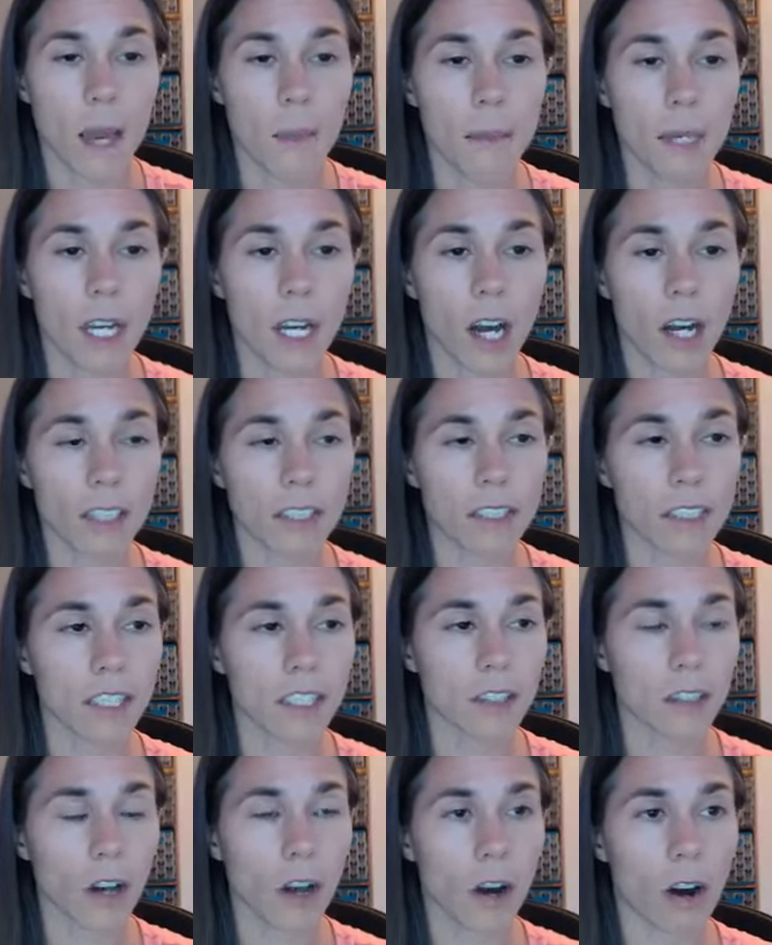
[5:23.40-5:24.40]
because
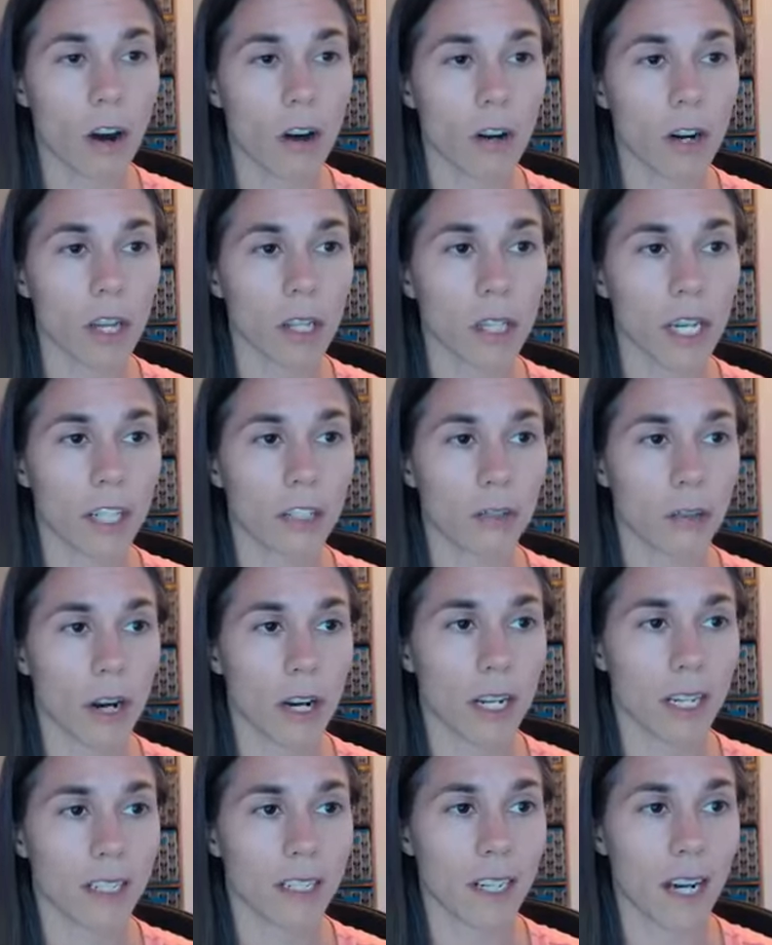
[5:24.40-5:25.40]
these are
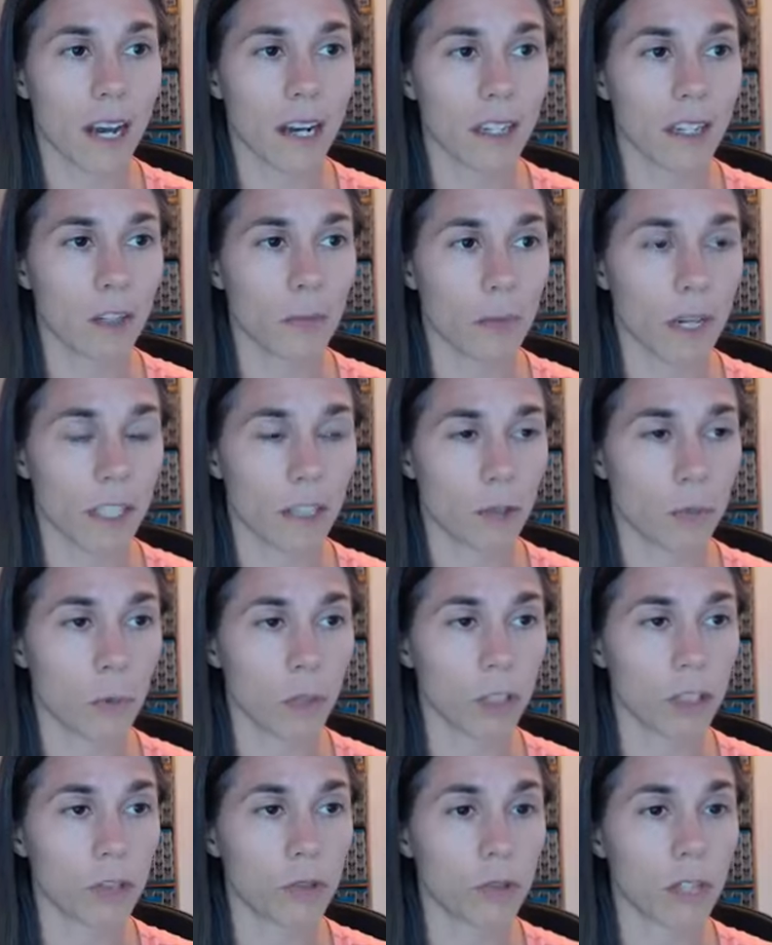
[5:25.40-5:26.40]
electronic documents,
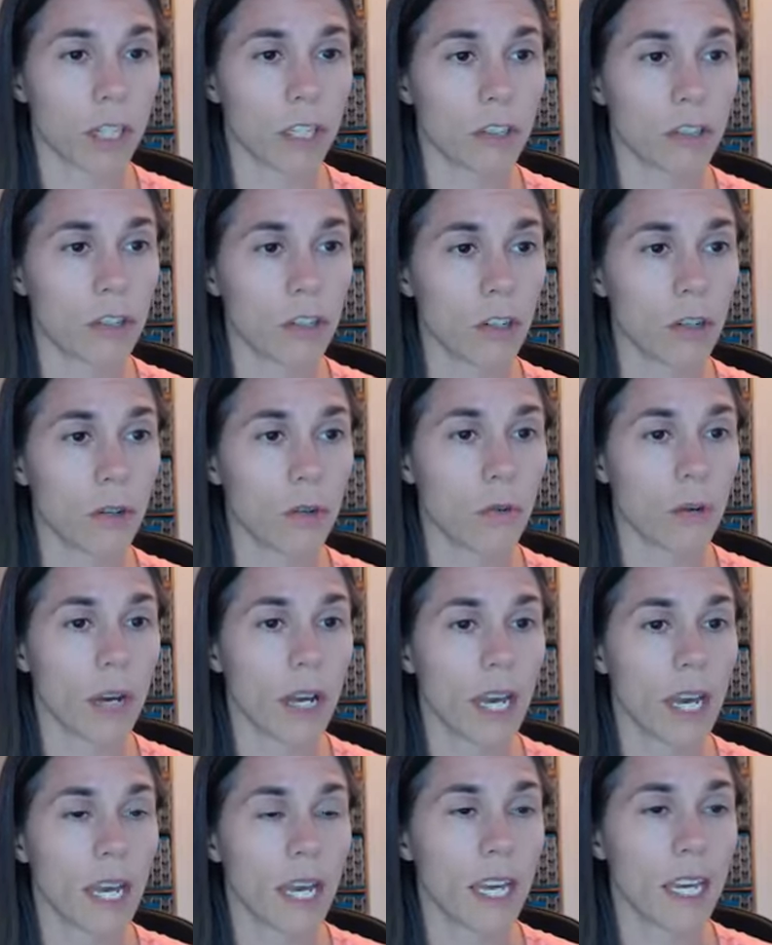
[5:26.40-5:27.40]
what you can do
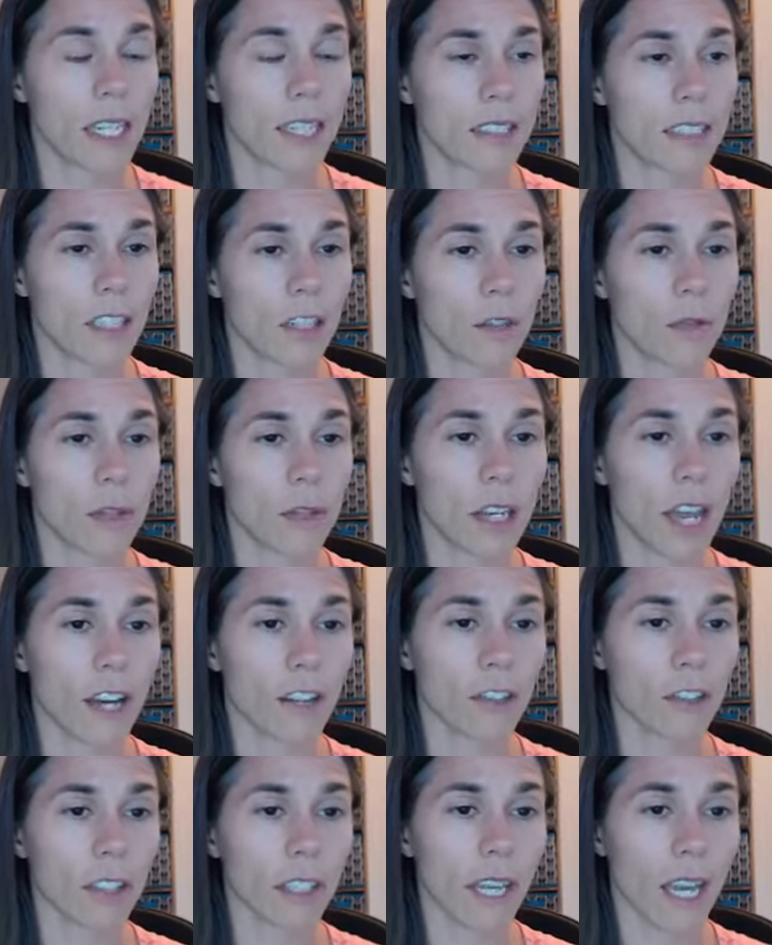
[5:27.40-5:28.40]
is that you can
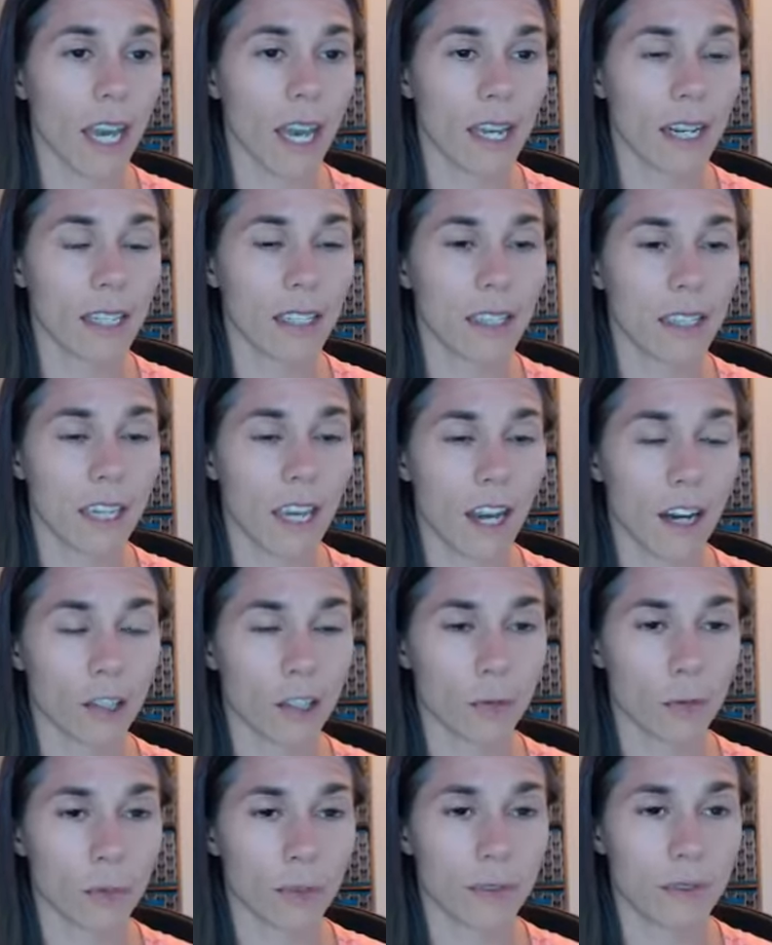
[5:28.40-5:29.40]
actually edit the
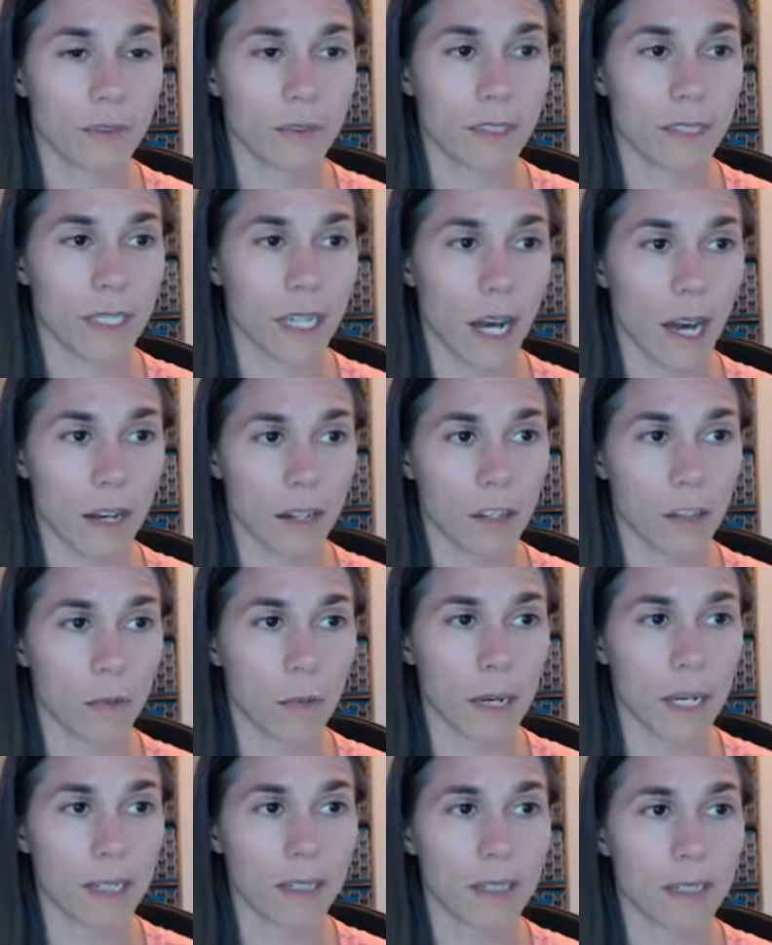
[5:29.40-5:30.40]
actual
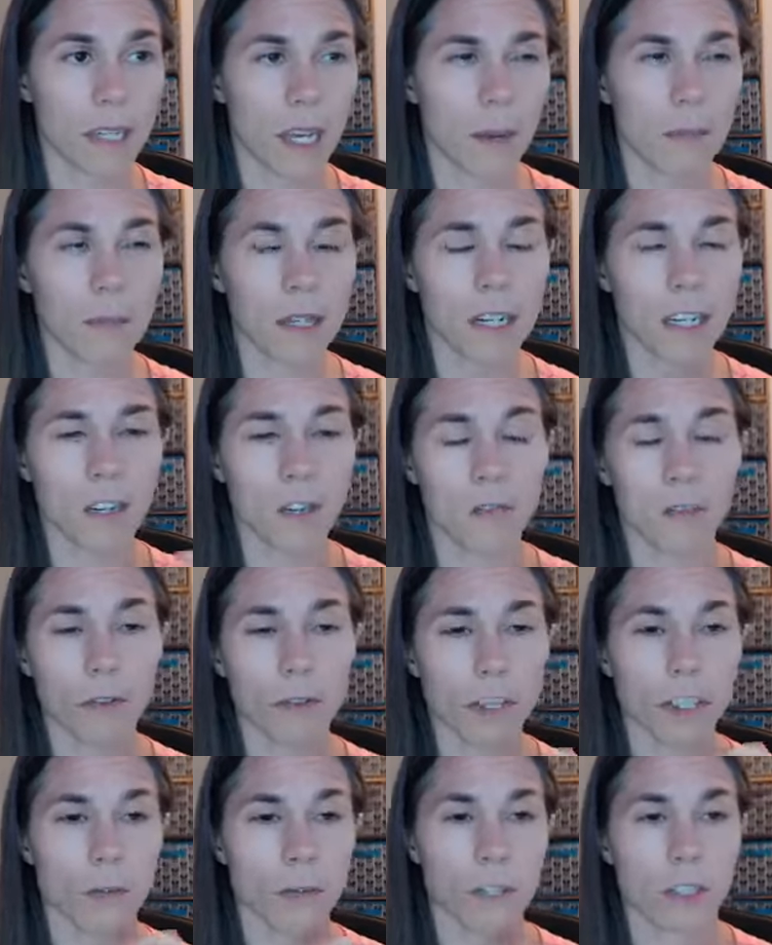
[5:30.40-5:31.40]
document. I'm going to give you
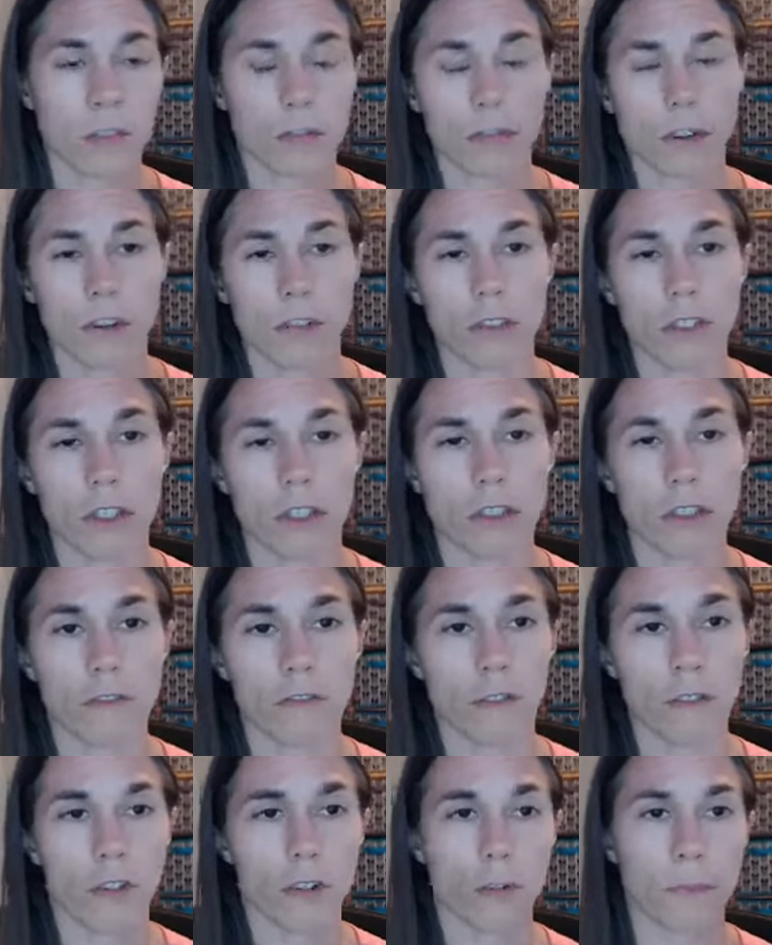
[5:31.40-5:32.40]
some instructions
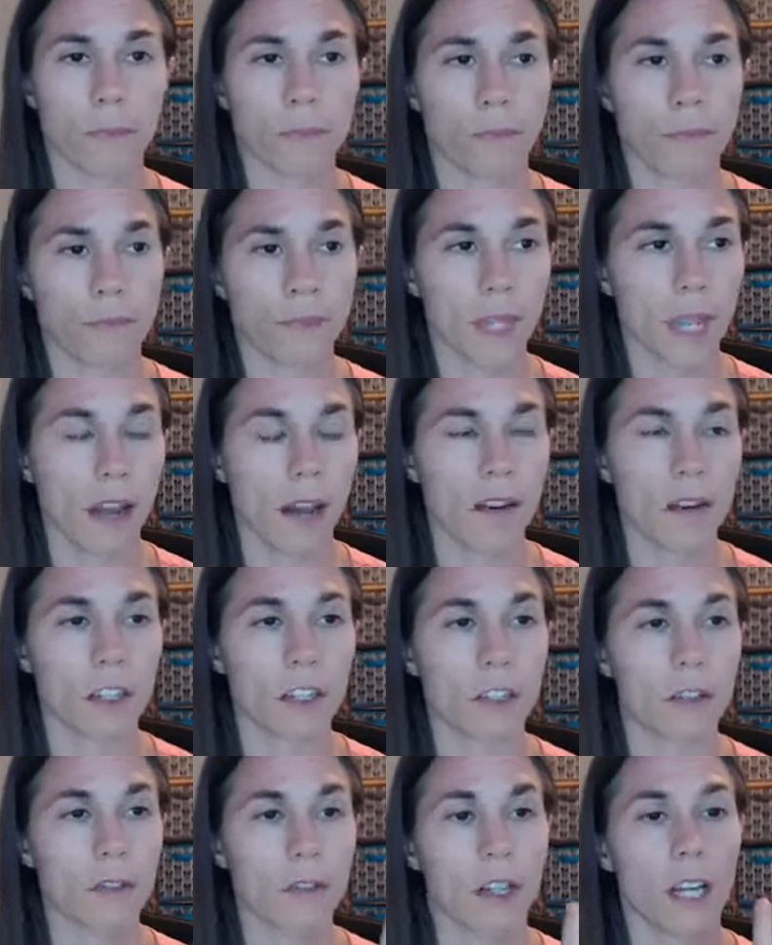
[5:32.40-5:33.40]
for how to
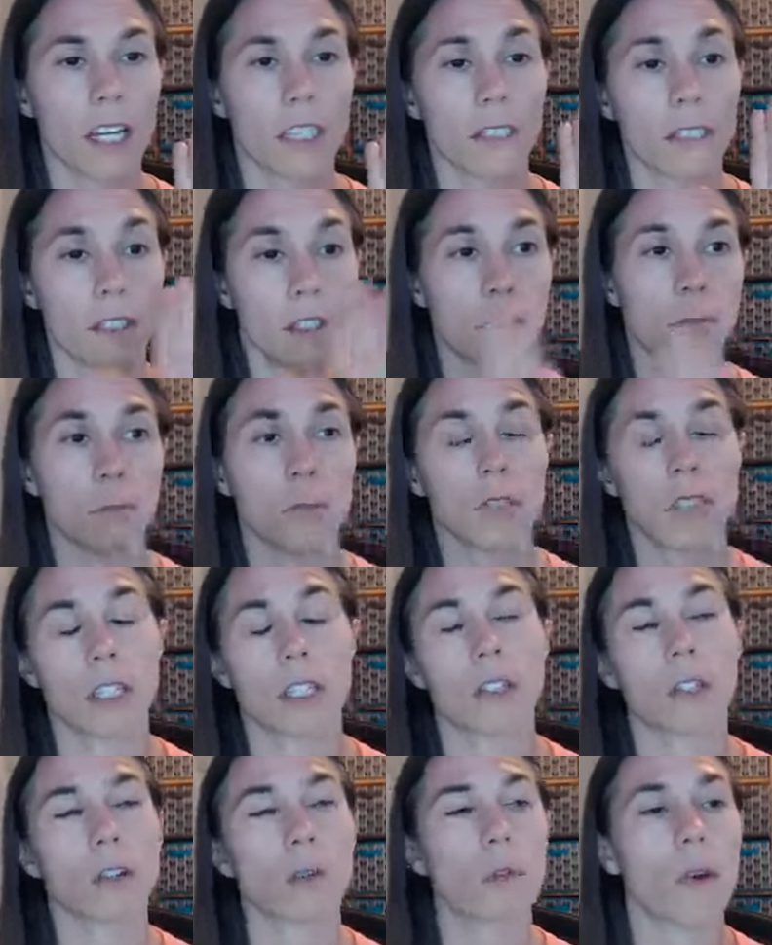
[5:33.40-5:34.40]
utilize this
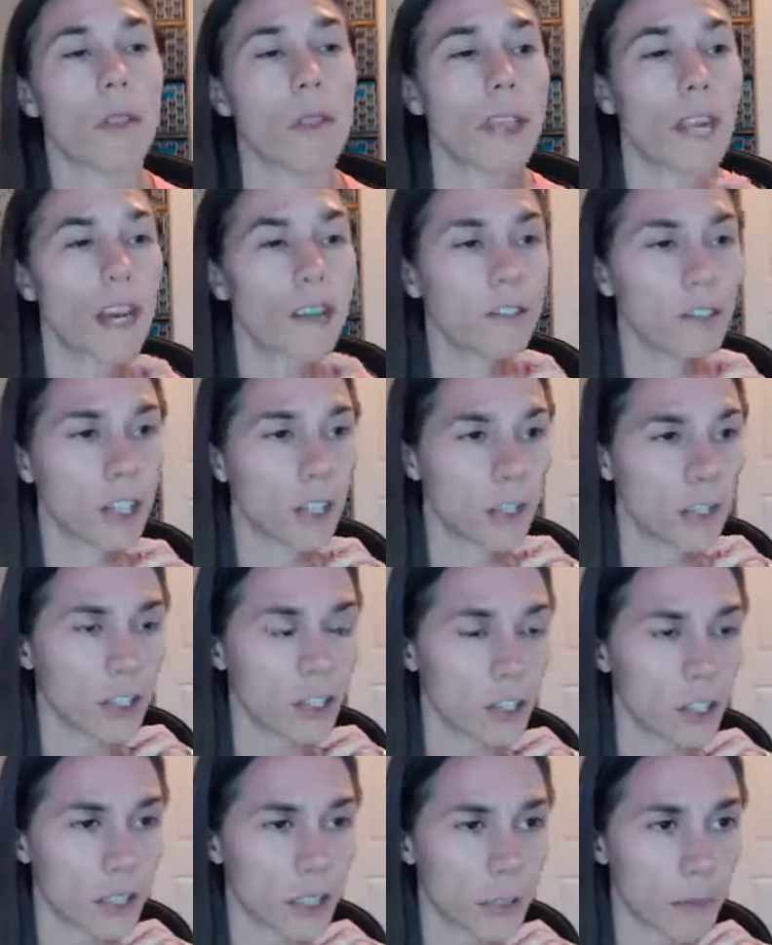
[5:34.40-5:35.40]
particular one that I've shared
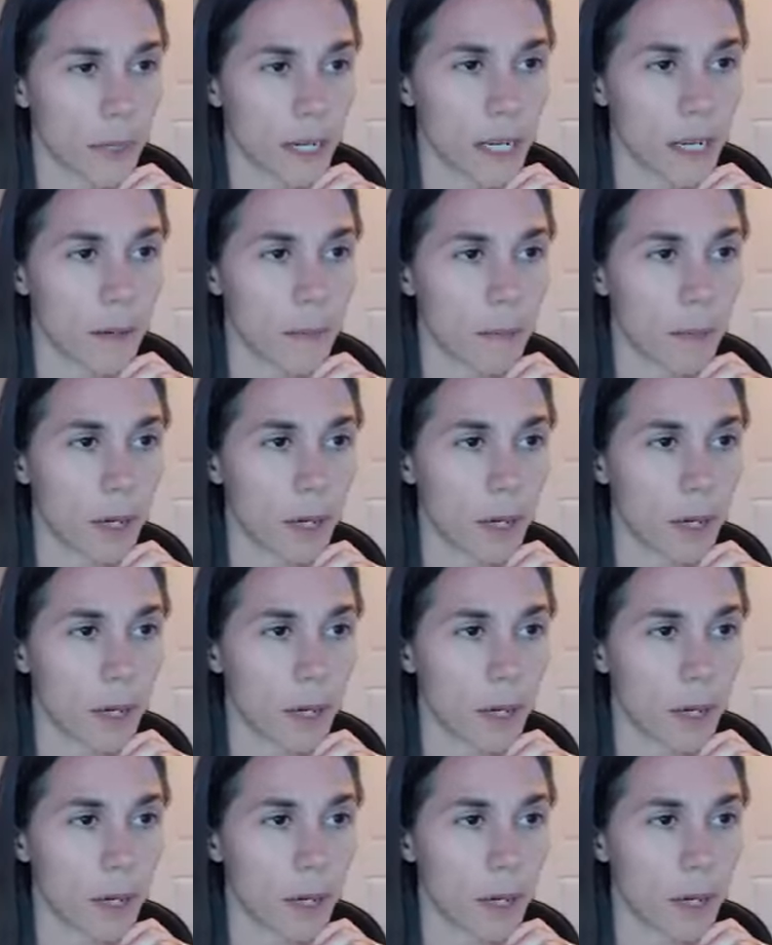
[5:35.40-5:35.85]
in just a minute.